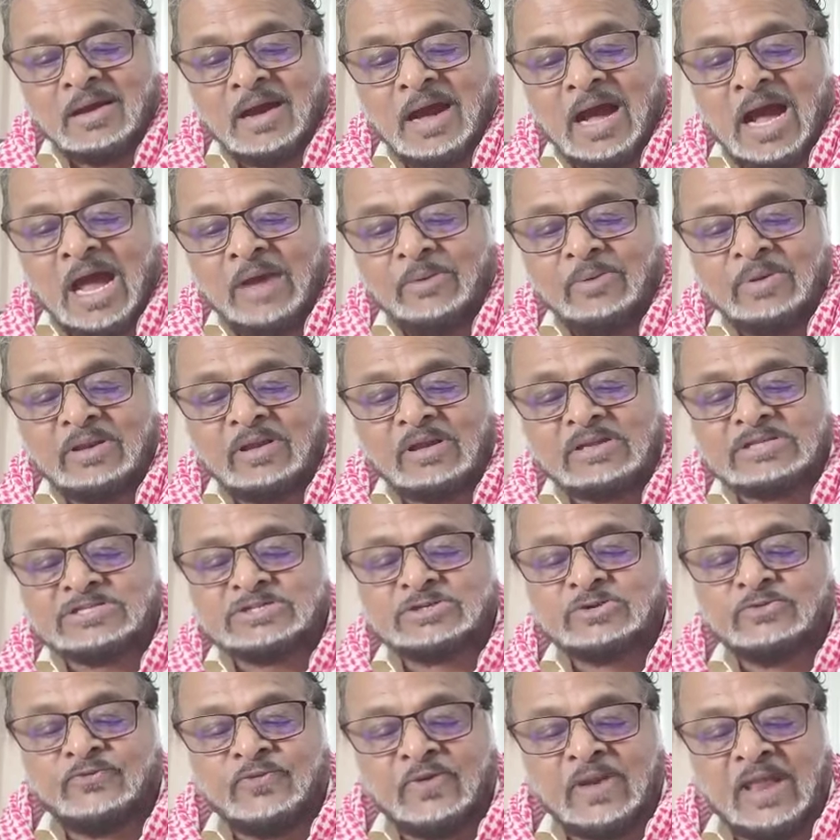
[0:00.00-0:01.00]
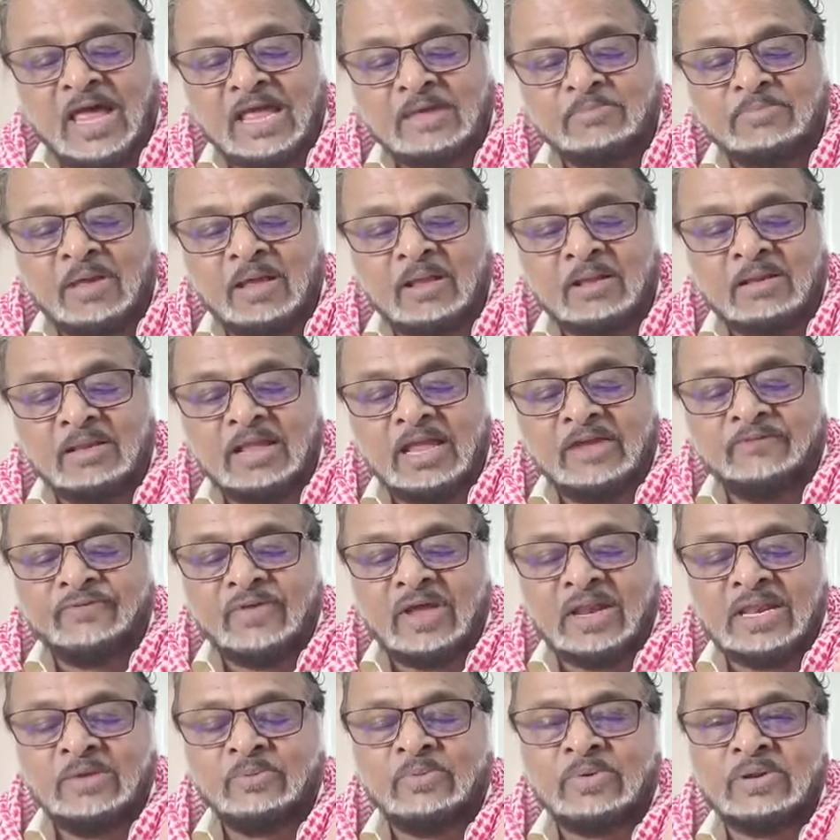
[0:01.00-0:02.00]
I will not sue for libel if
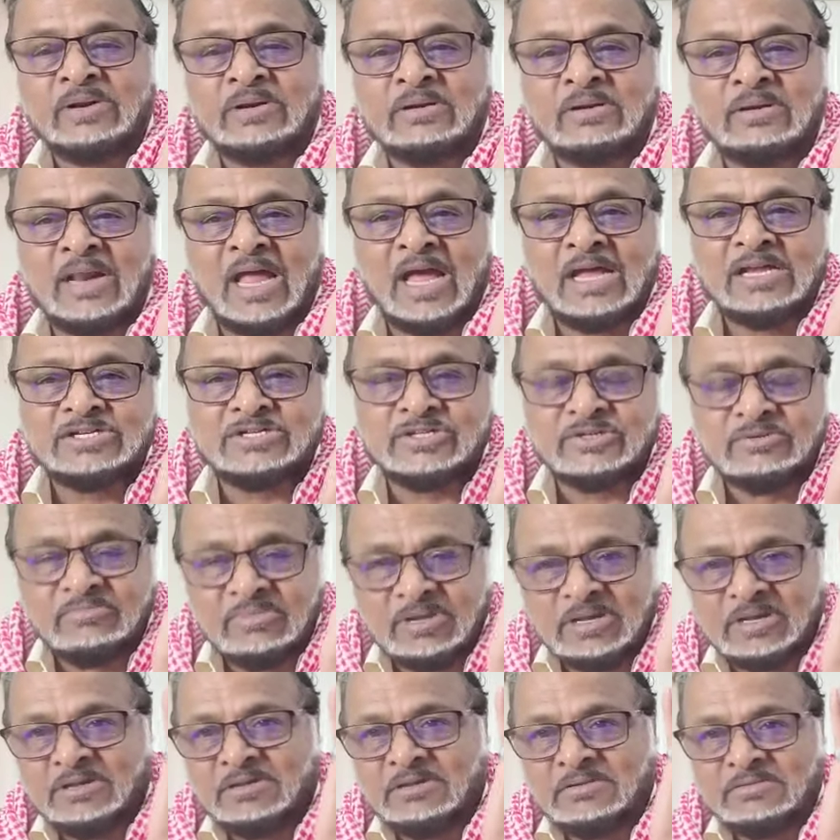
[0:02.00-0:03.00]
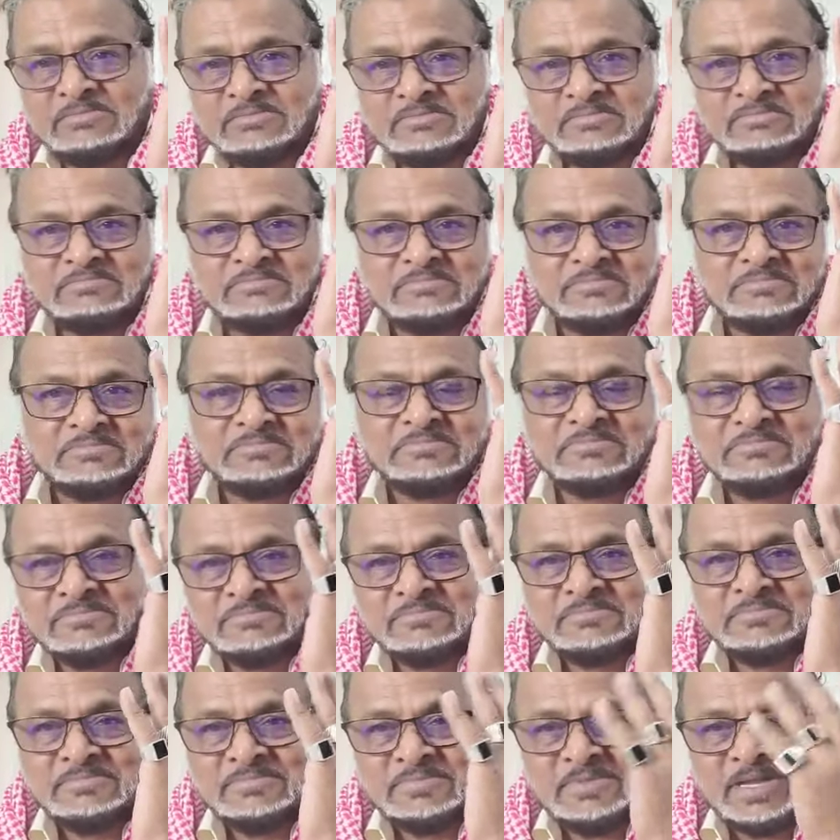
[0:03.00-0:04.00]
anyone lies on me.
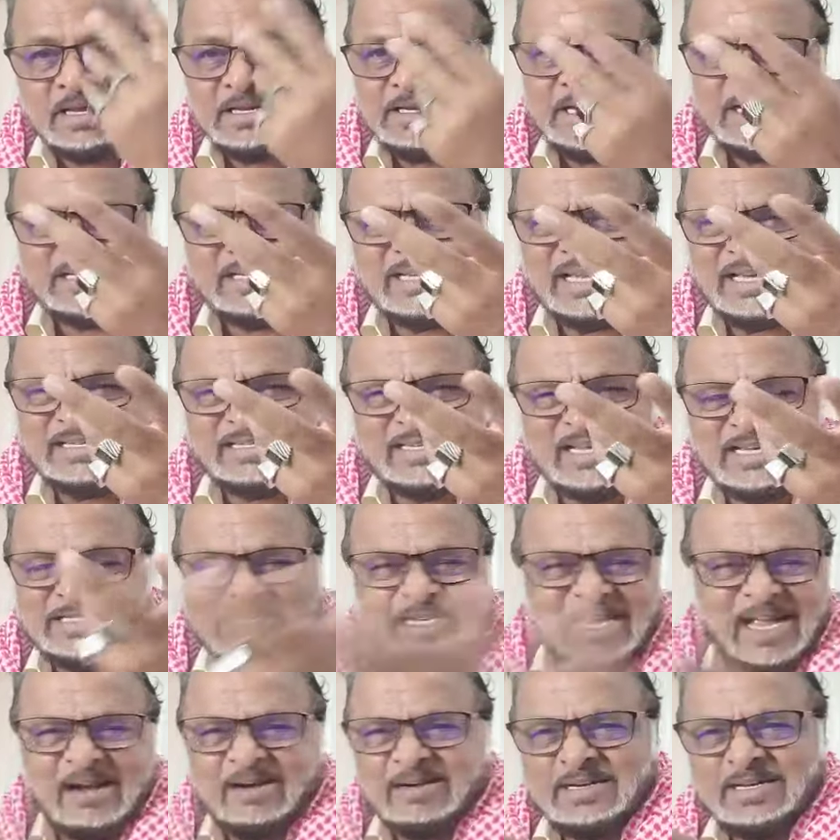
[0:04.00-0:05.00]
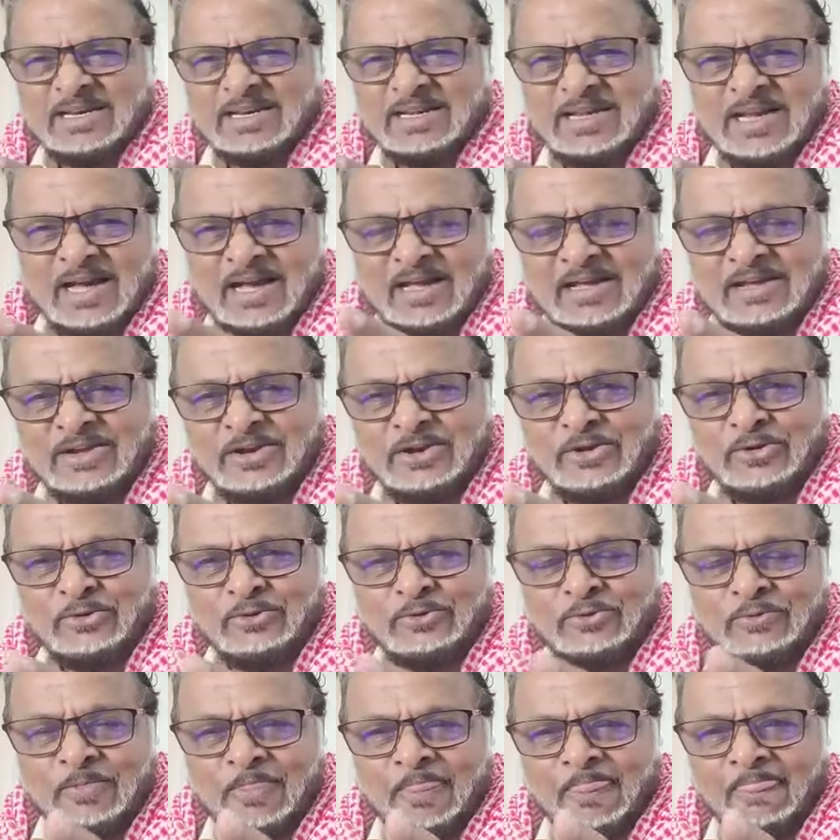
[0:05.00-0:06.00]
That's the heart of the guy, you know.
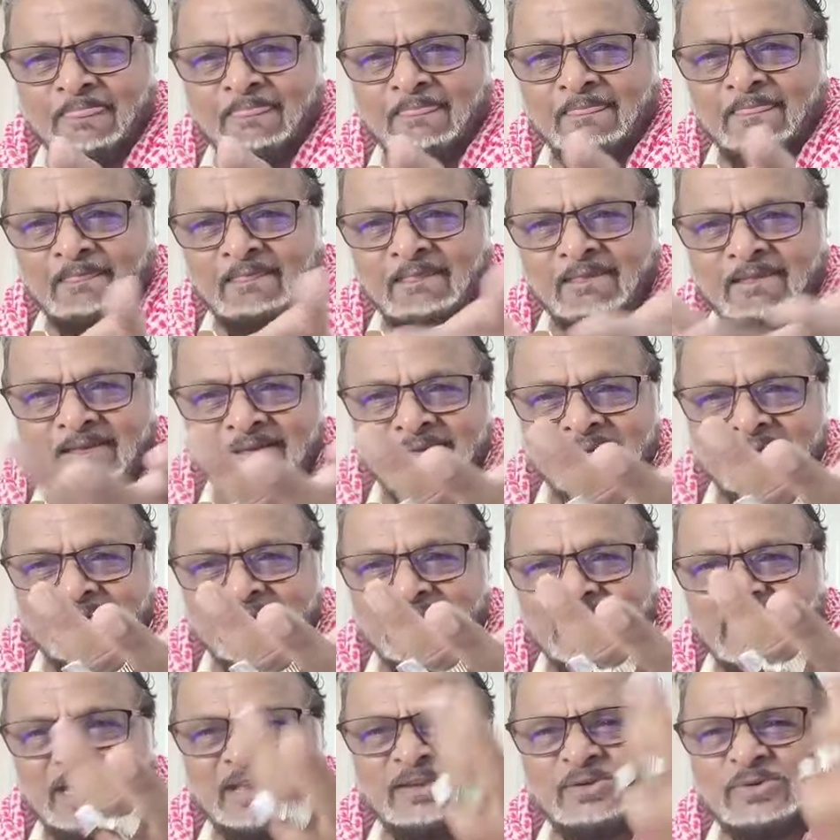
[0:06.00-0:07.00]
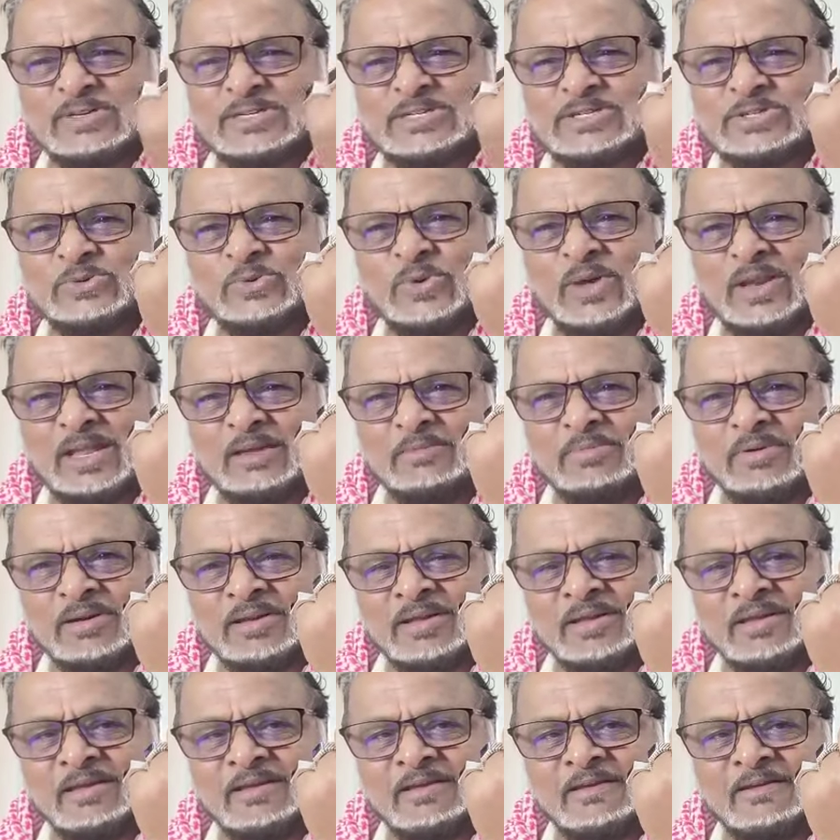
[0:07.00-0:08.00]
He don't sue
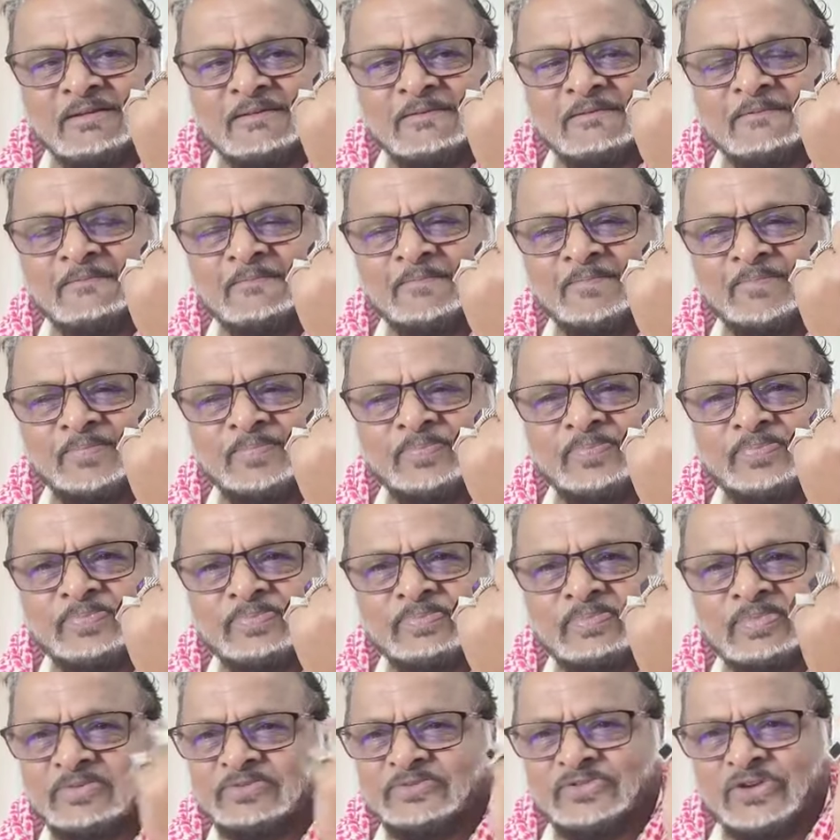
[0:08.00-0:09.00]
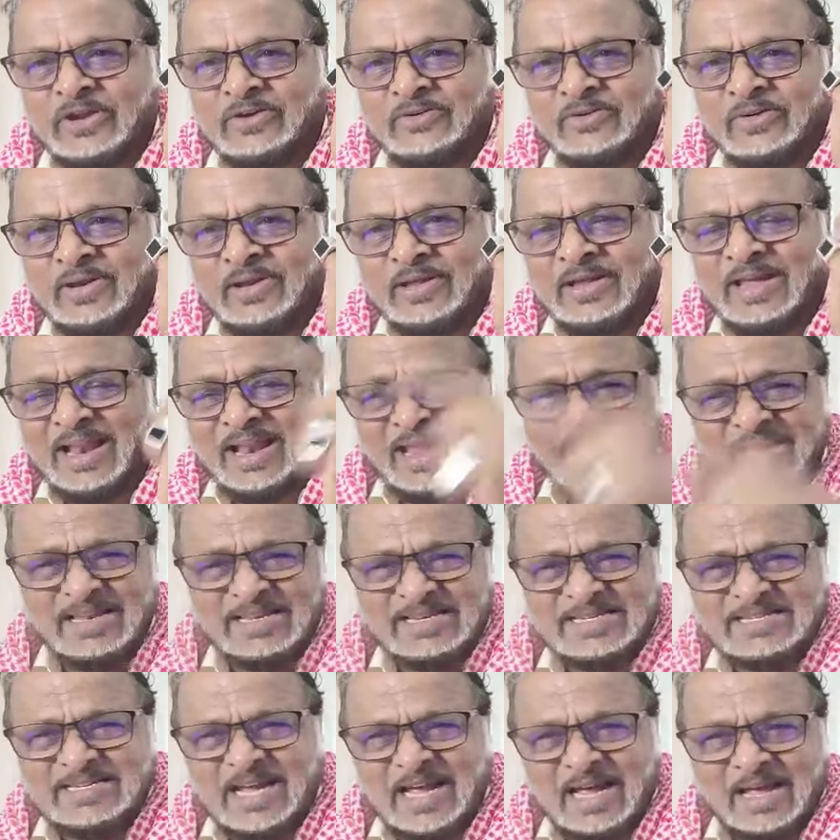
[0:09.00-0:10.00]
anybody, generally. I like
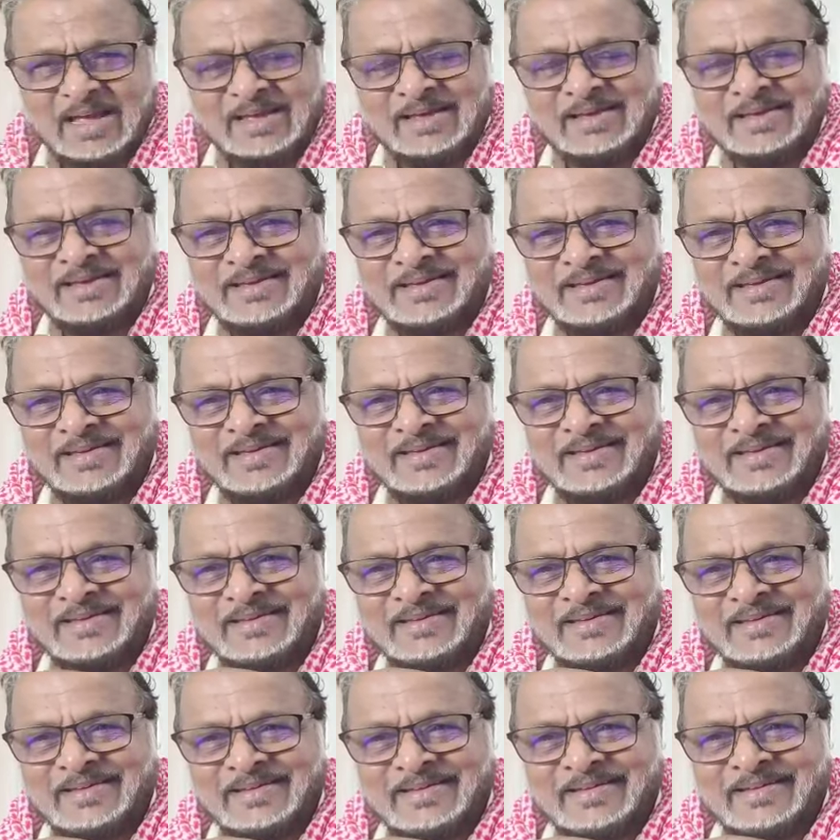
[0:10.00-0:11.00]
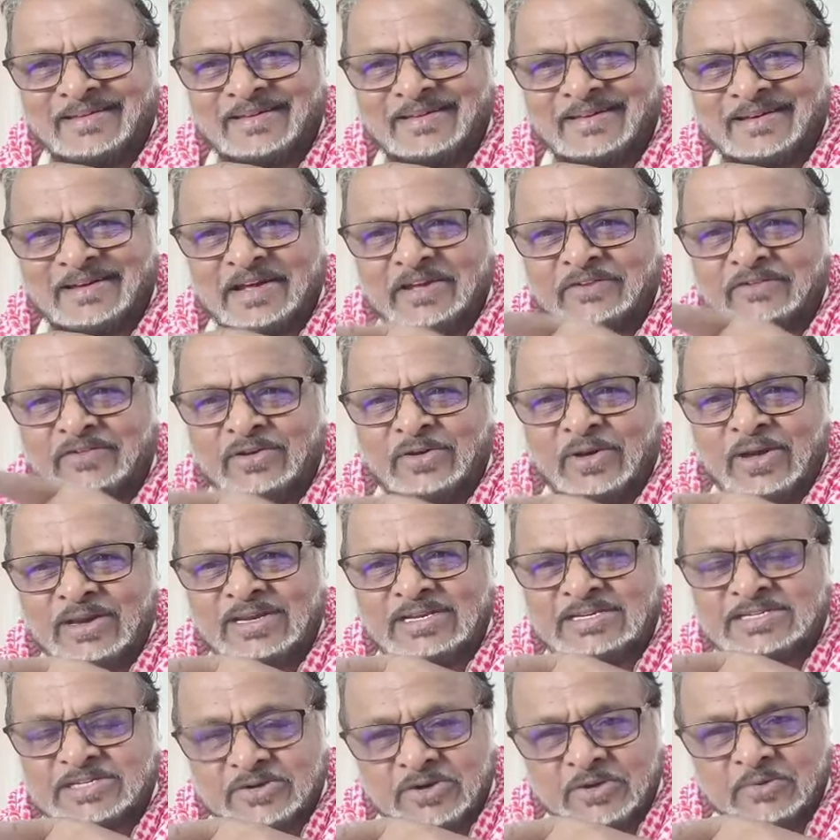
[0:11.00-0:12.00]
this guy. Even though I
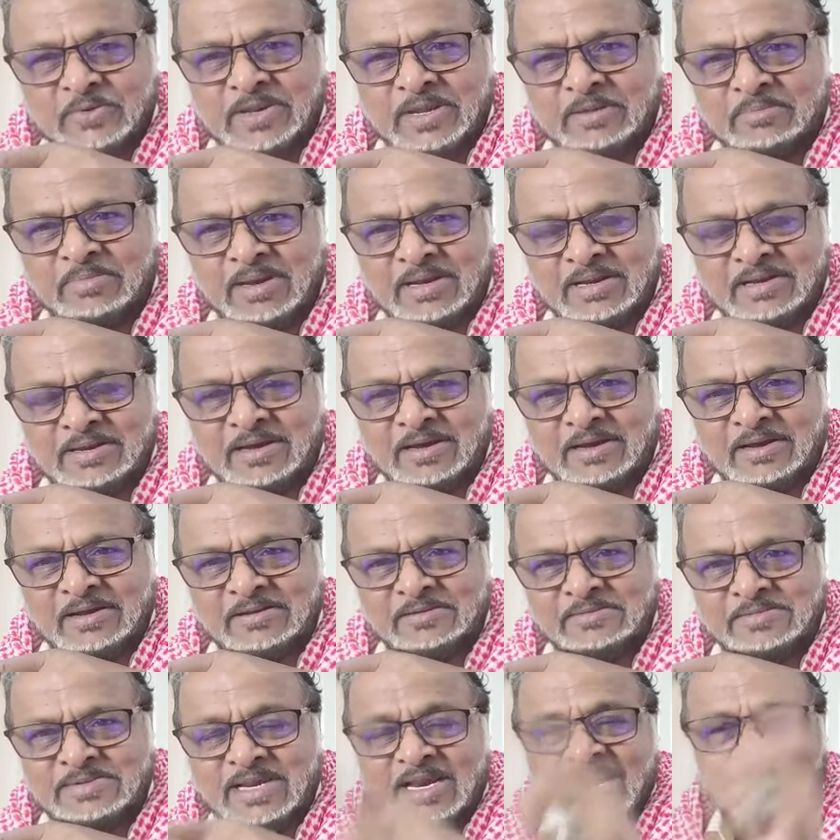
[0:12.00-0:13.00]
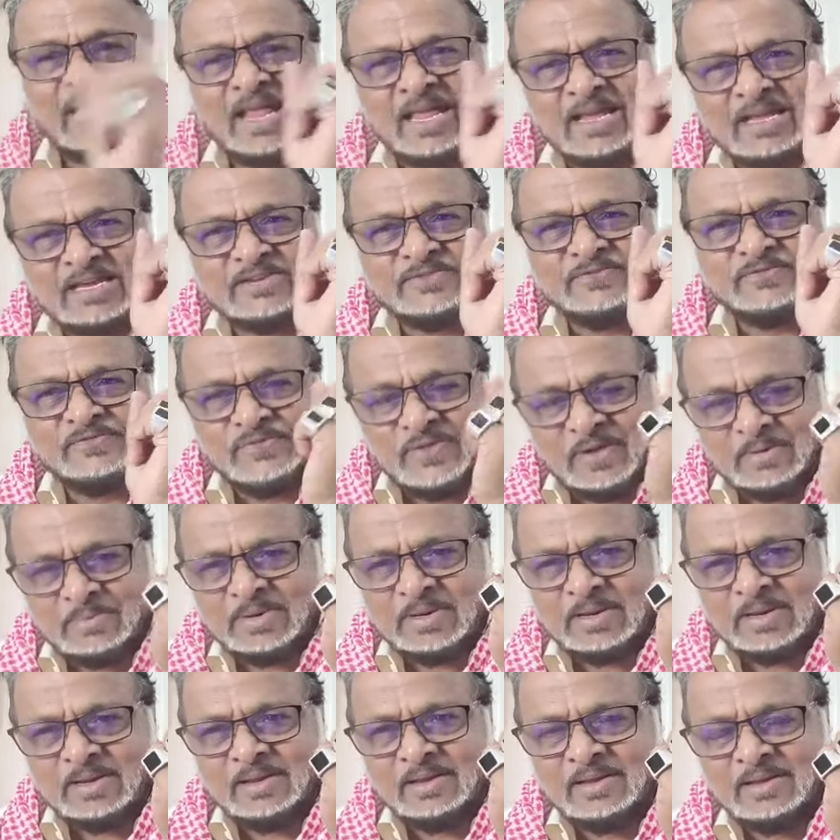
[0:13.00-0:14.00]
disagree with him many times, and I like his
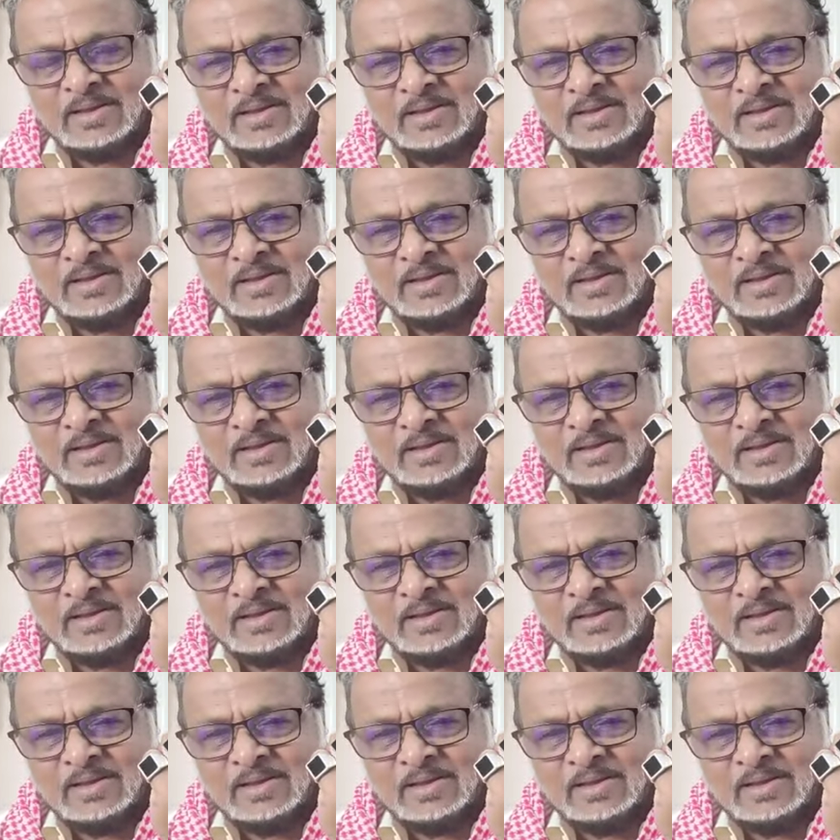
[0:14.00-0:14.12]
family,